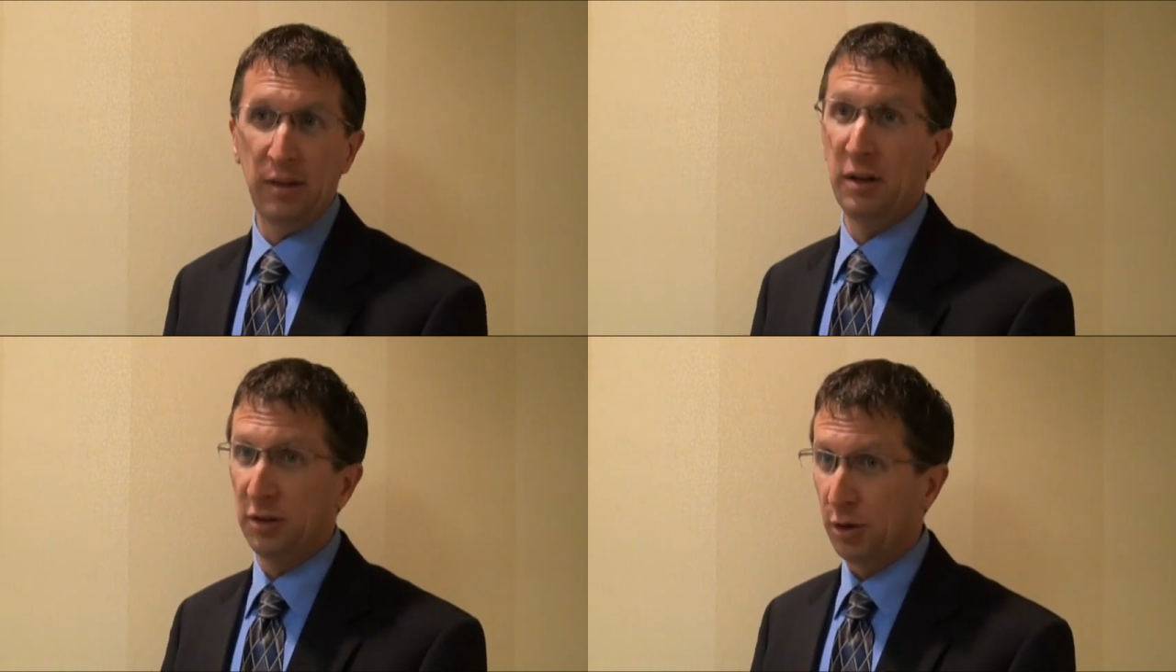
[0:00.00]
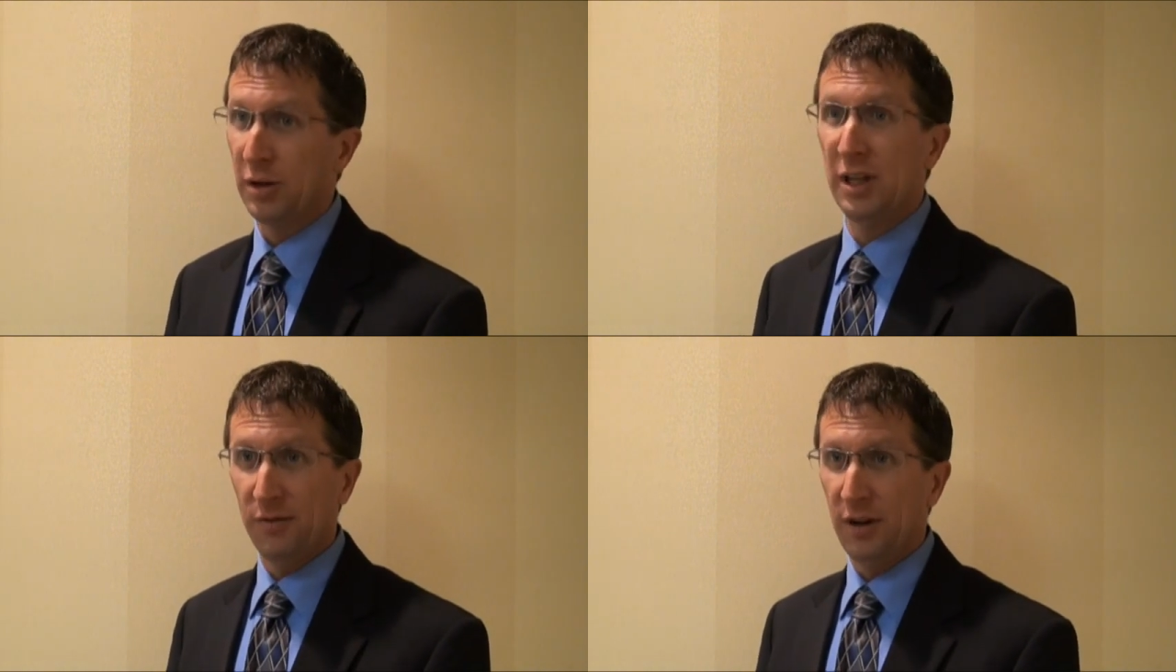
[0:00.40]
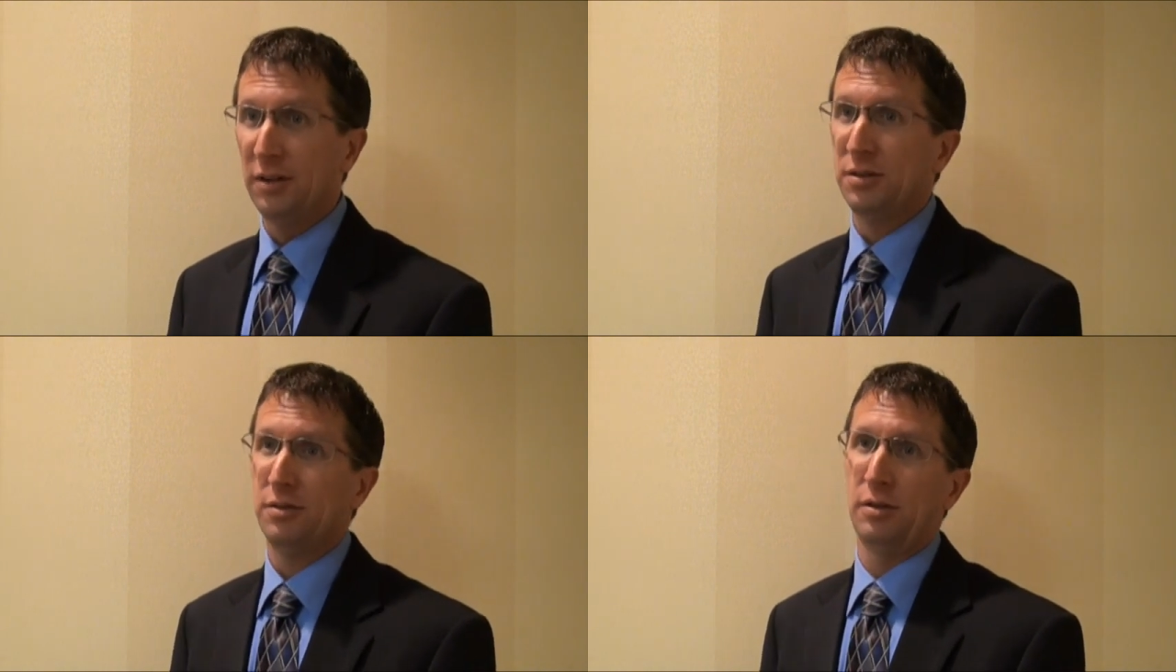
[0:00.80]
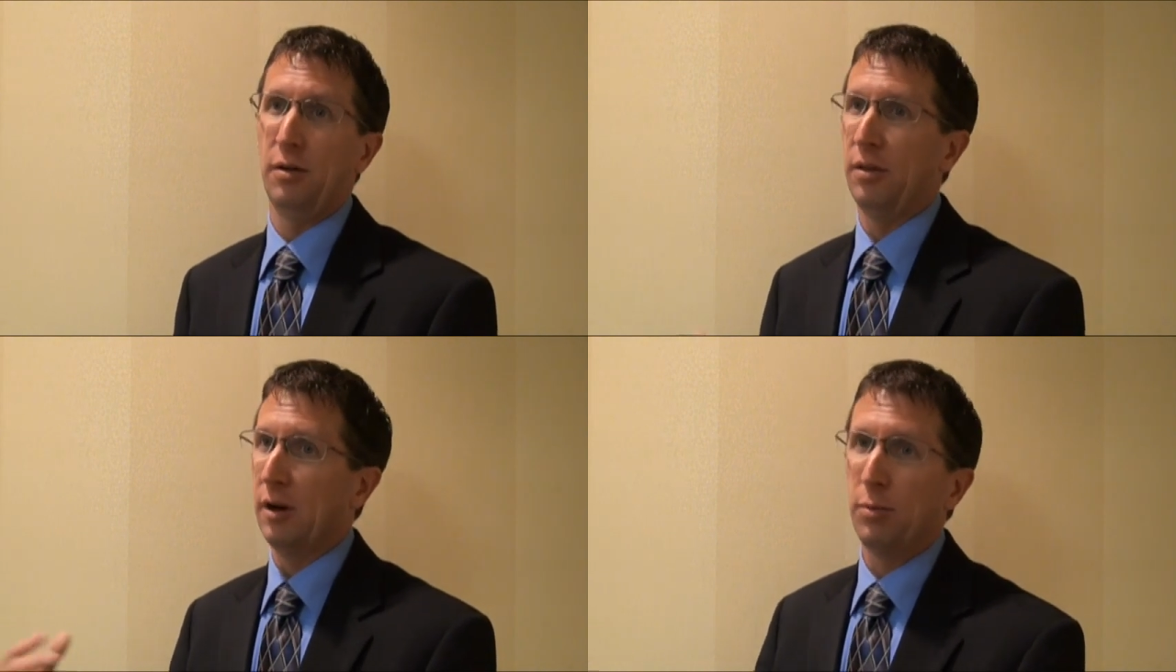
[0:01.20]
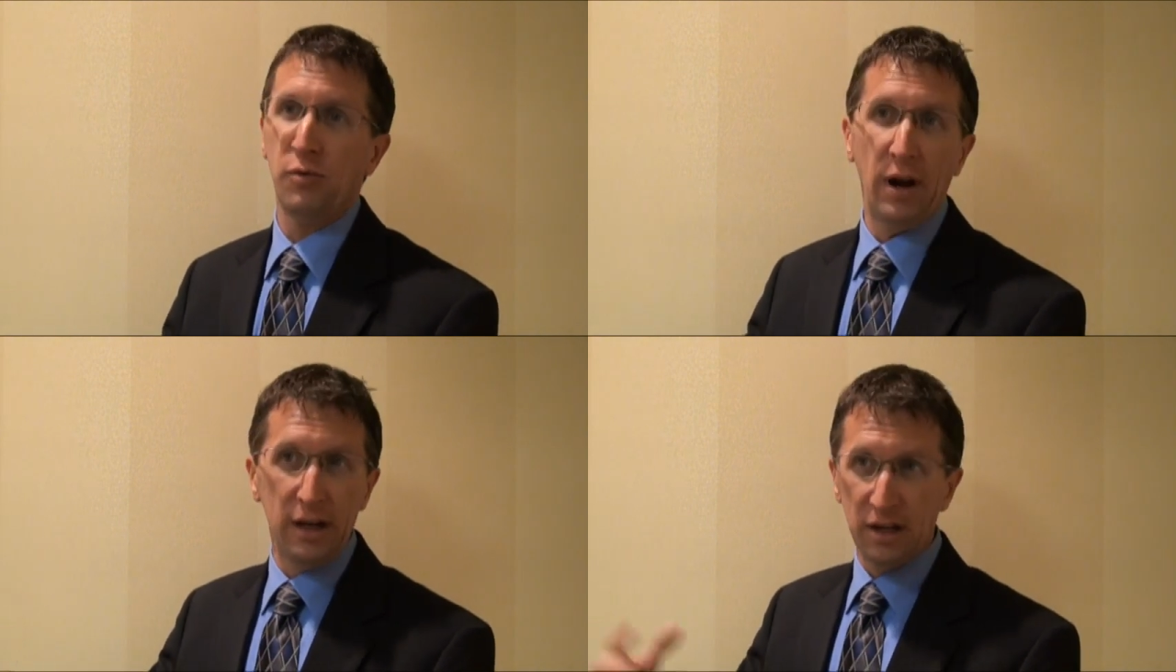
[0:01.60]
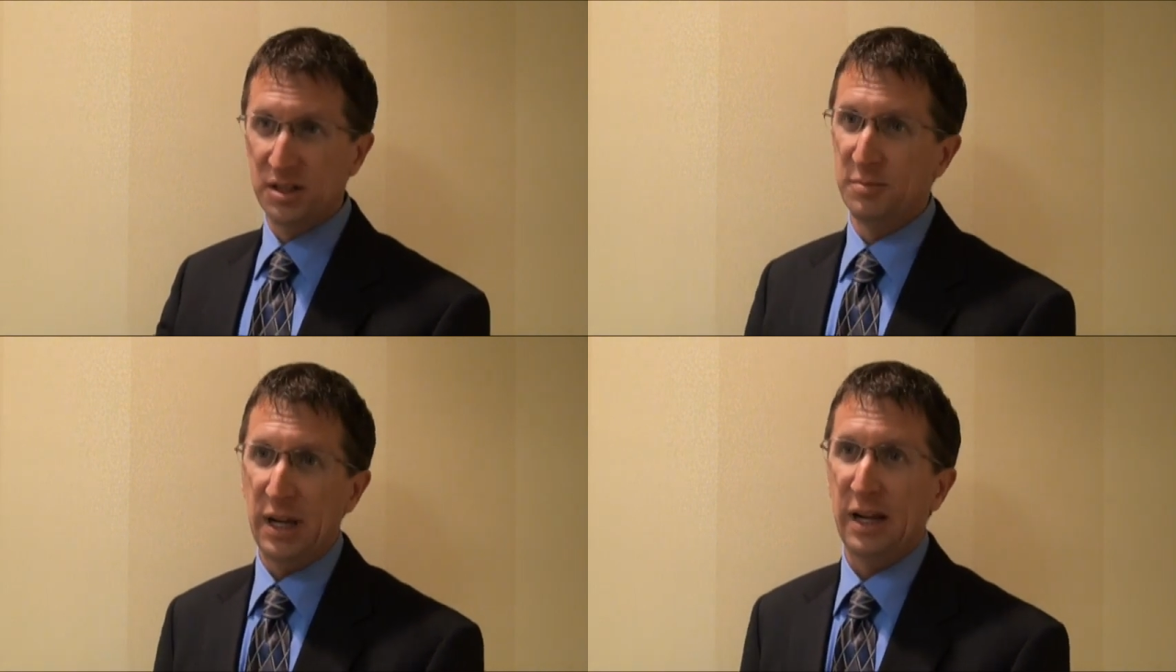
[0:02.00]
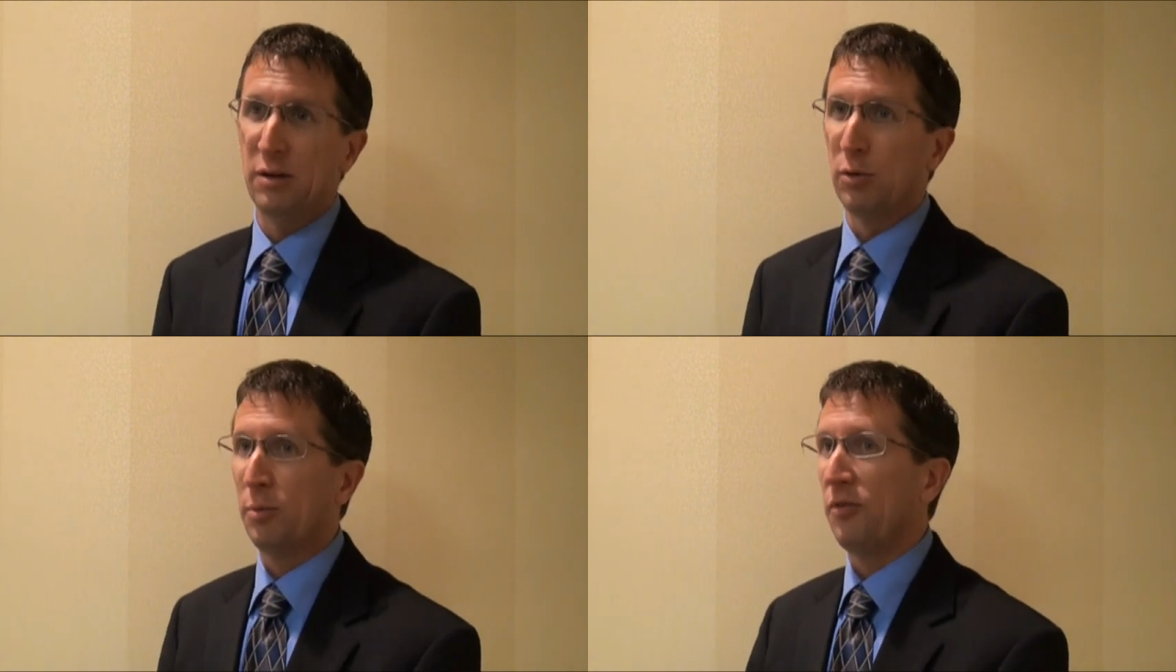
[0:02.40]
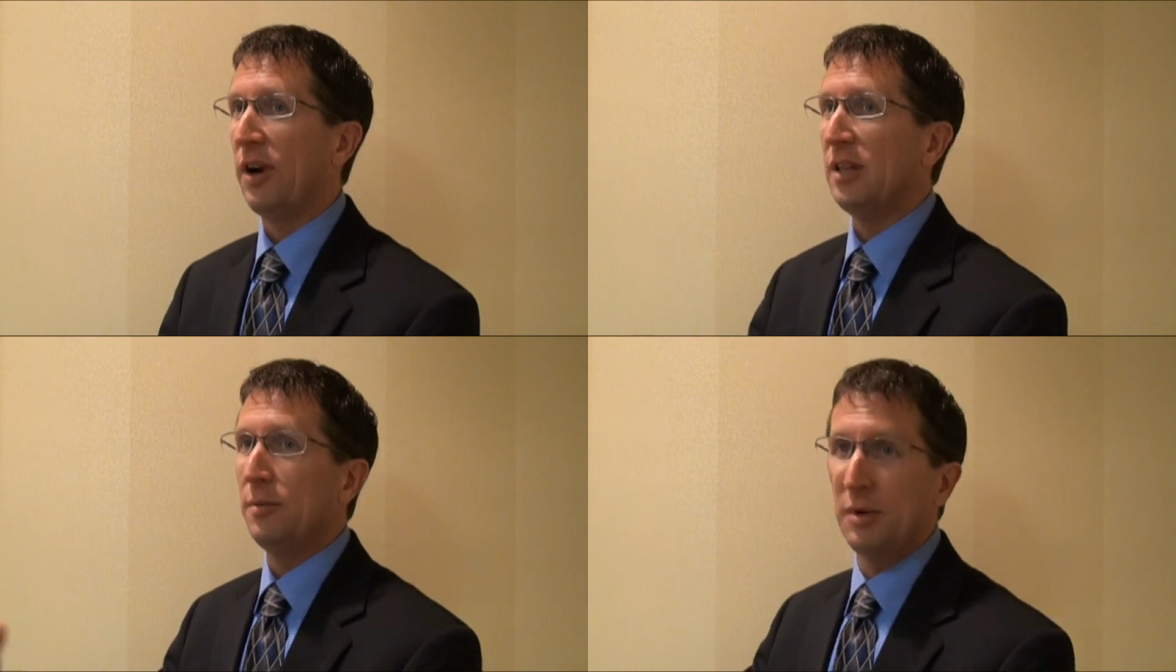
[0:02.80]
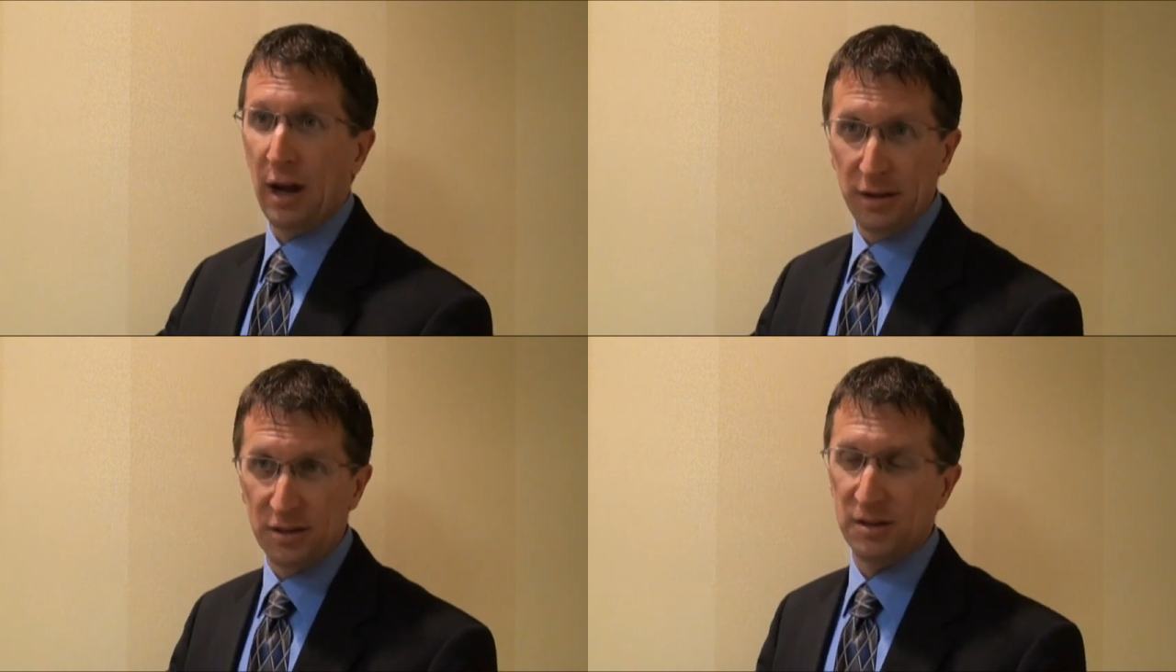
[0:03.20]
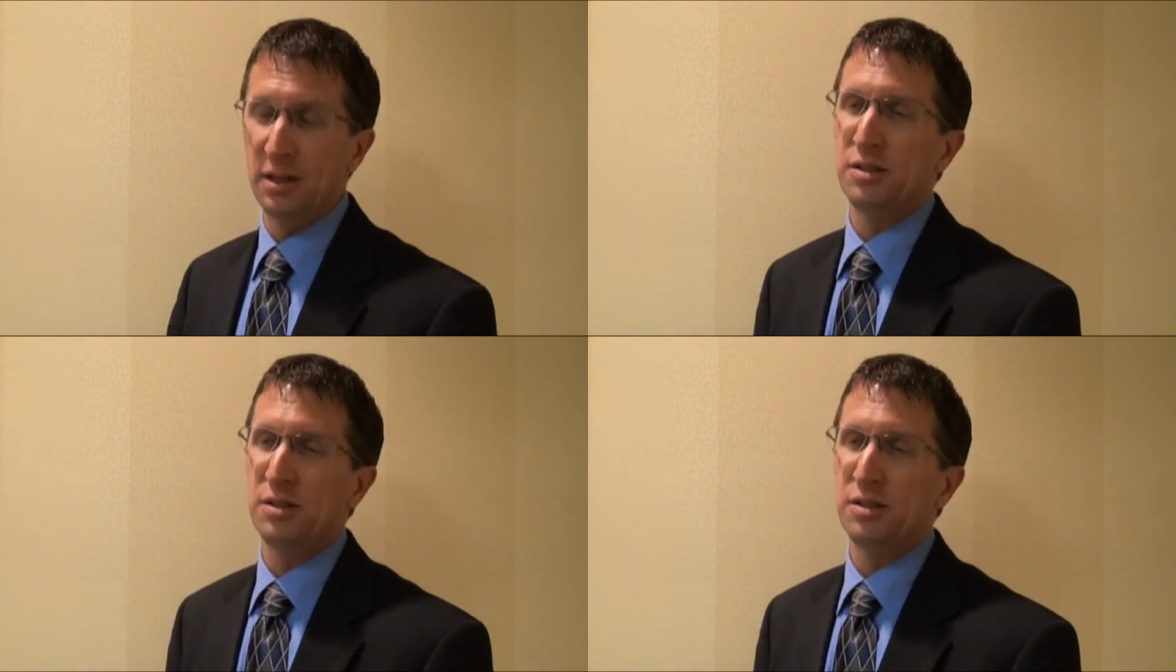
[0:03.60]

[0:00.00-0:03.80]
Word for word: And then during the event, you know, they're providing us some data, we're providing them guidance.